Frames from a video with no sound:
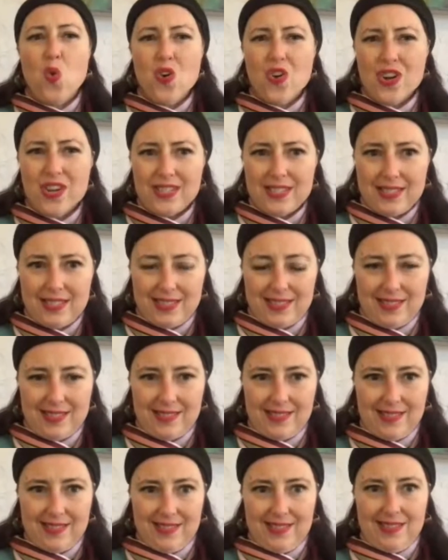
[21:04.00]

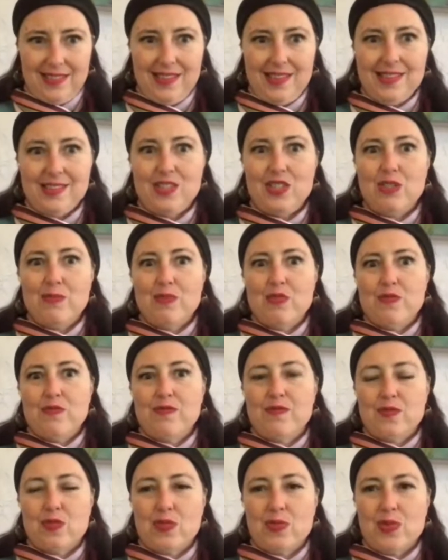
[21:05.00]
want to move
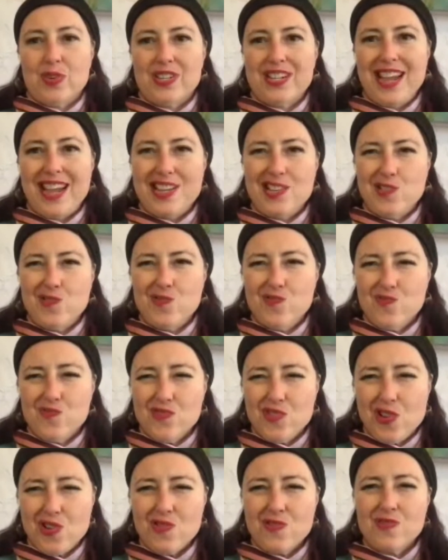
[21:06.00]
forward and you
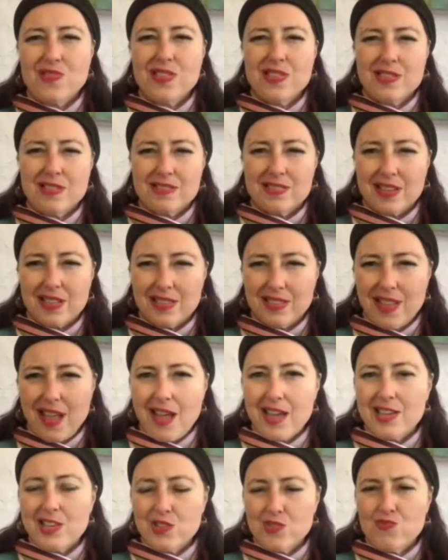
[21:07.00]
know that there's a
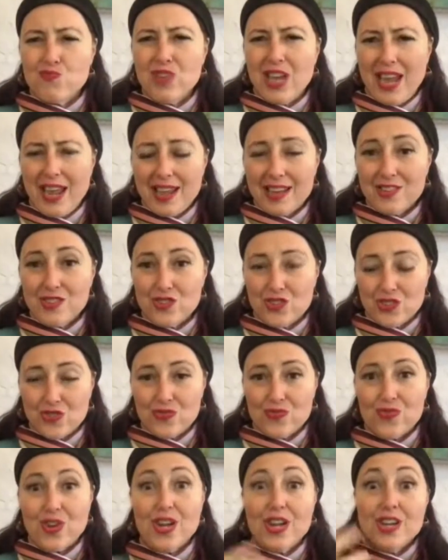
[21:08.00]
lot you can
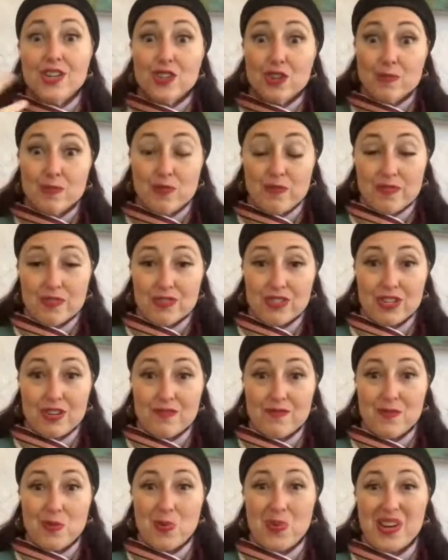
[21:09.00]
do to move
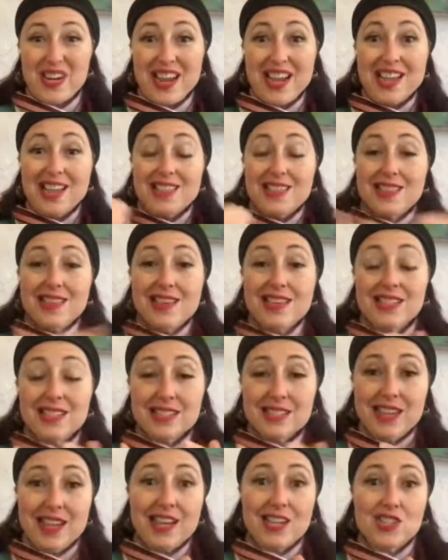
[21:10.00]
yourself forward. This
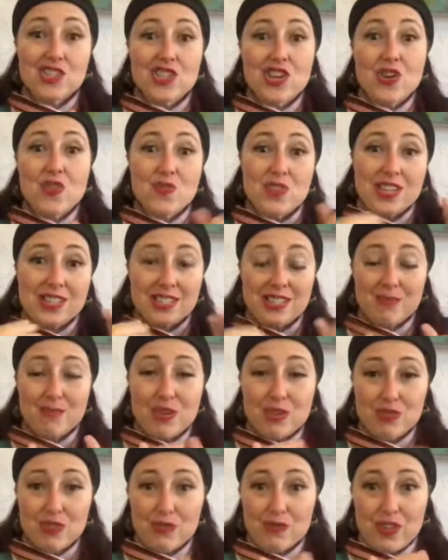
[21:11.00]
stage though is the
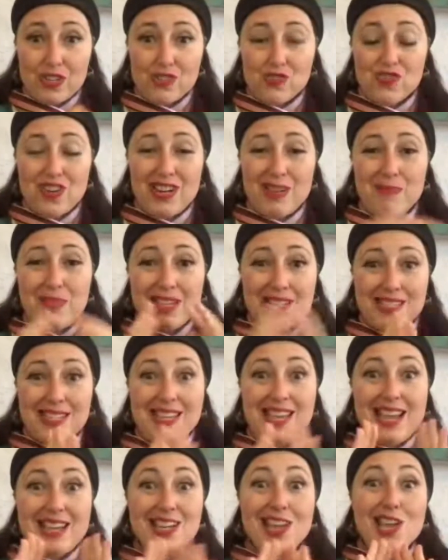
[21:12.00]
most frustrating because
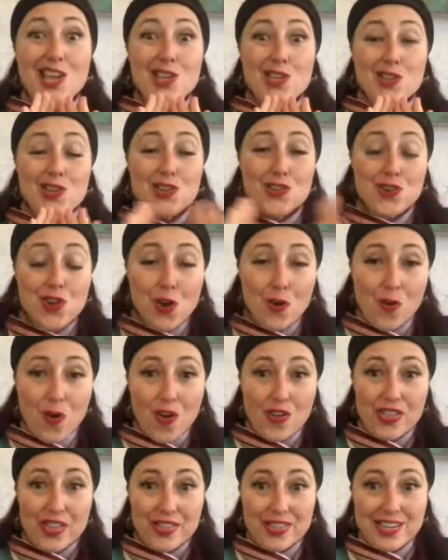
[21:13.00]
again, you know
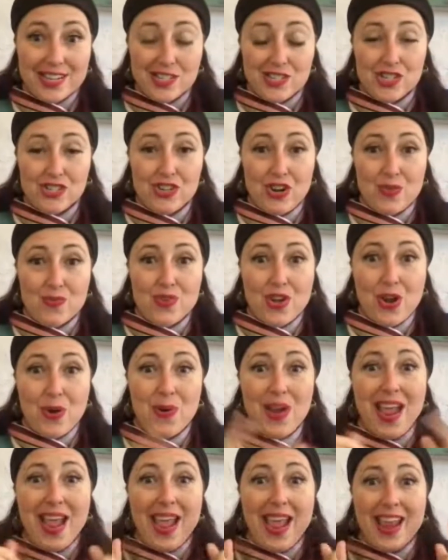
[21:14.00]
all the things you don't
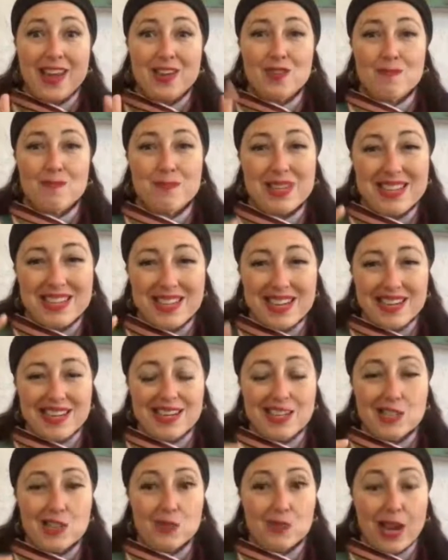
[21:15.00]
know and you're
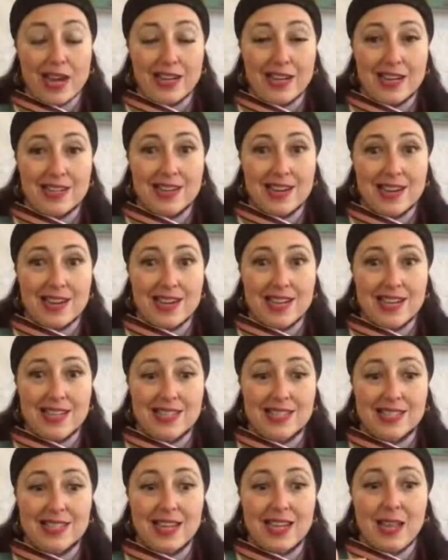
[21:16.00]
beginning to
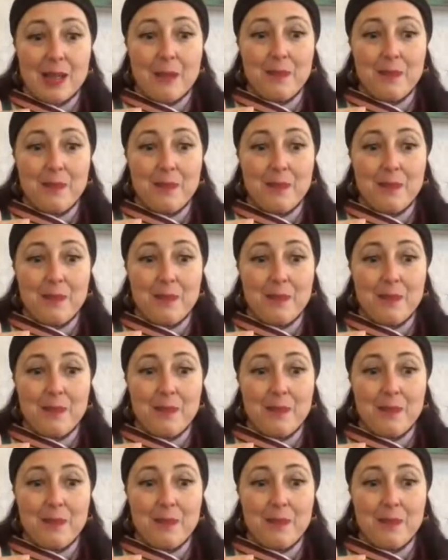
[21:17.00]
recognize